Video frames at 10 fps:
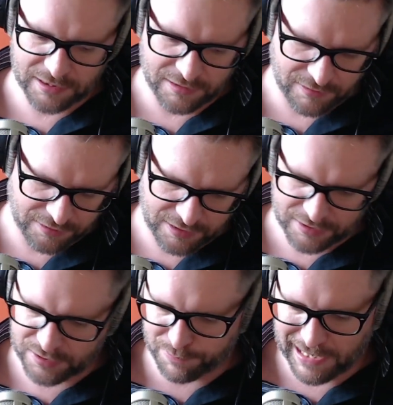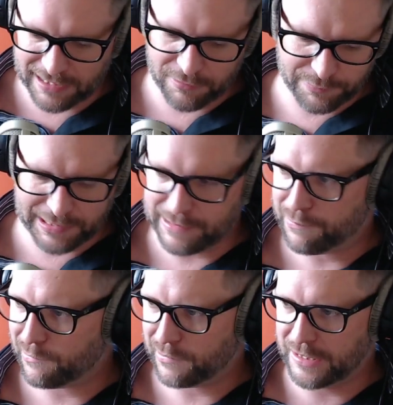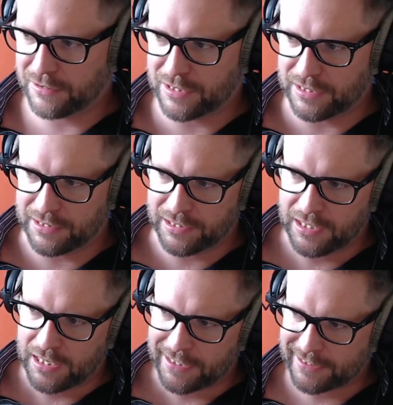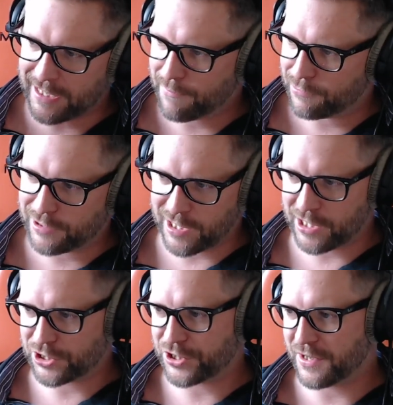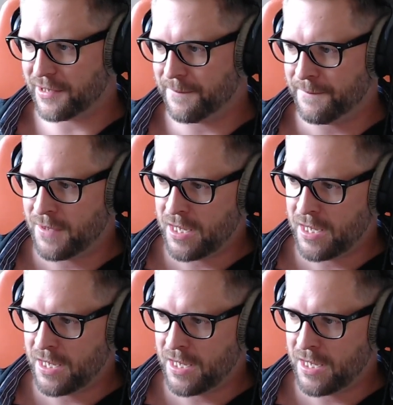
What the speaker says: You can spy on people, you can sabotage them,